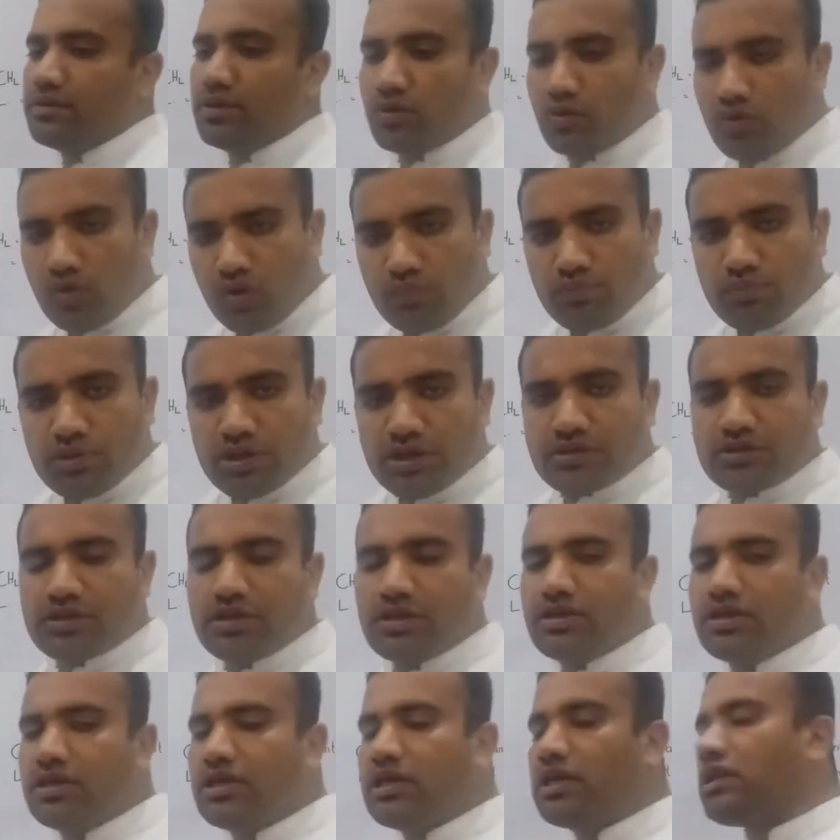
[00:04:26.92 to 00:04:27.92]
the government
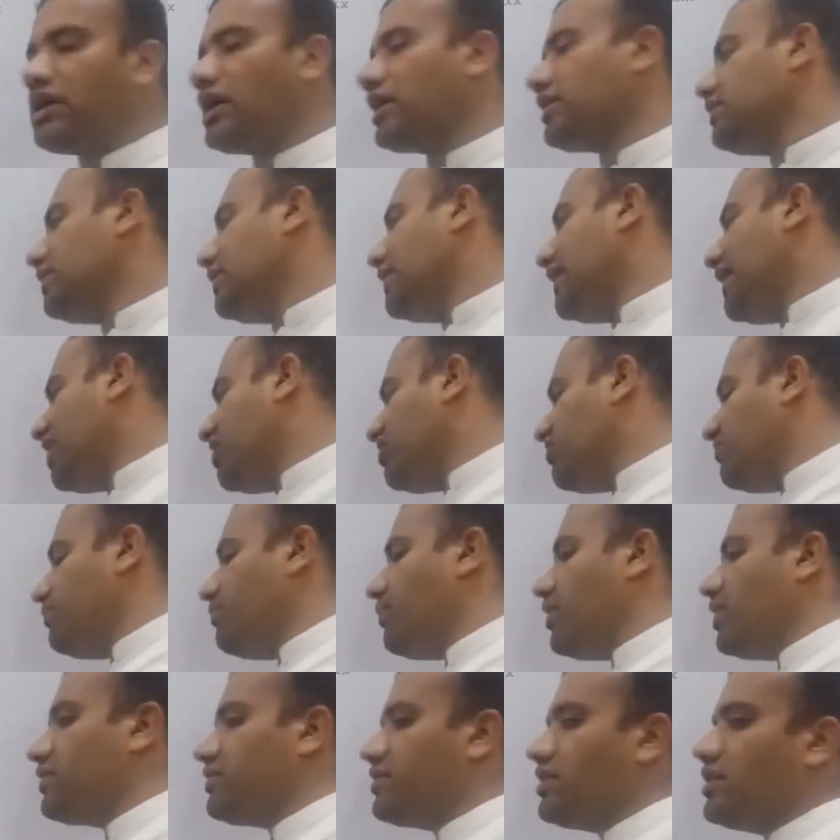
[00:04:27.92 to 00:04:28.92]
theory, like the
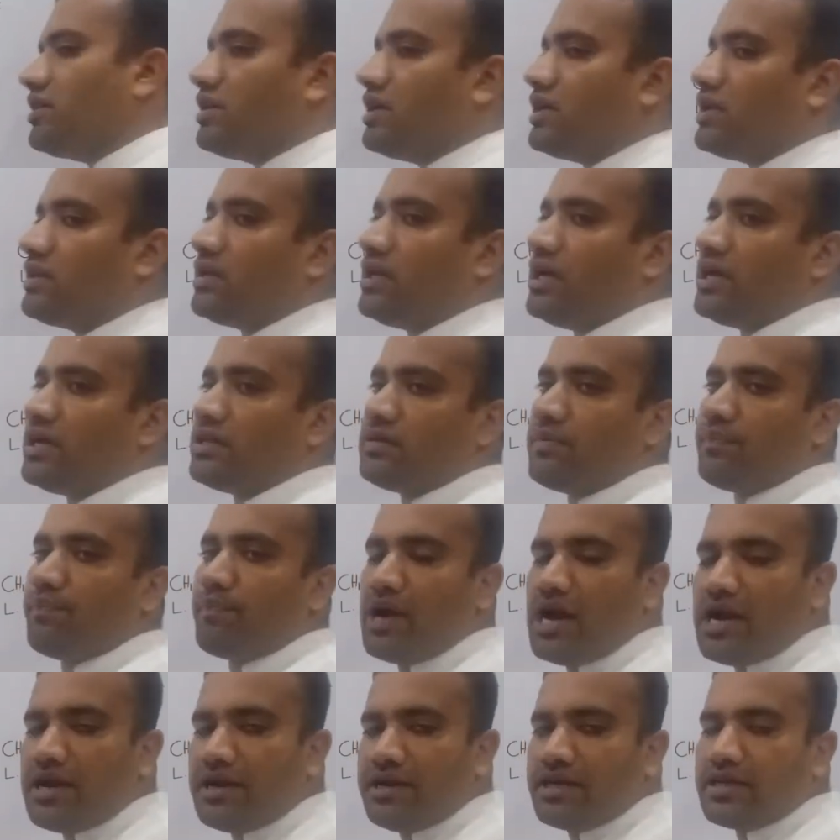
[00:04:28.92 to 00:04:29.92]
expert theory, like the
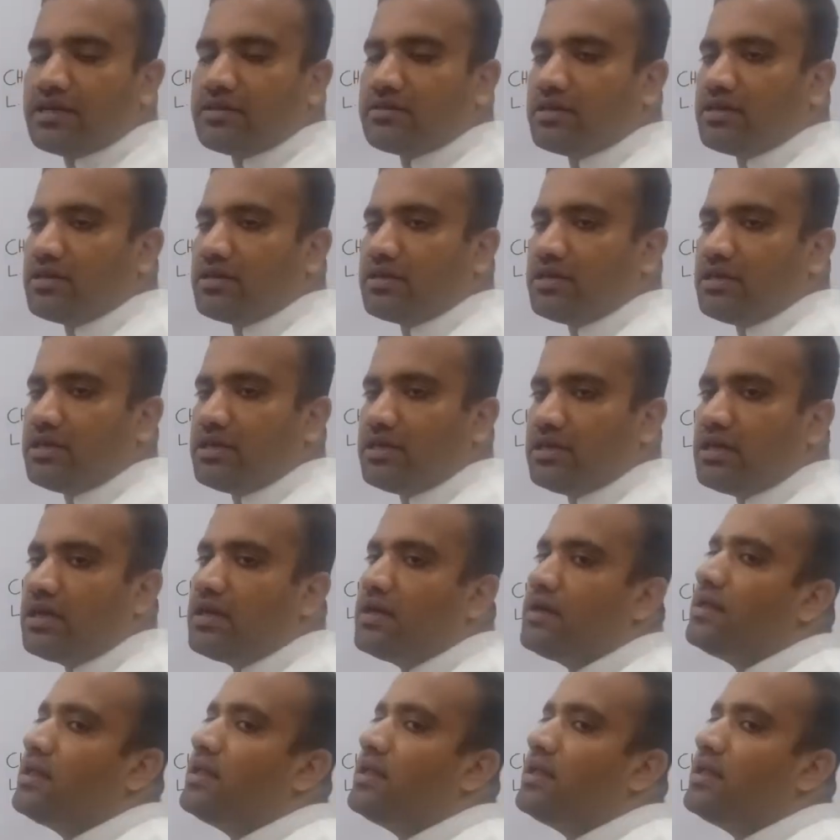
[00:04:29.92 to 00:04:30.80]
binding theory,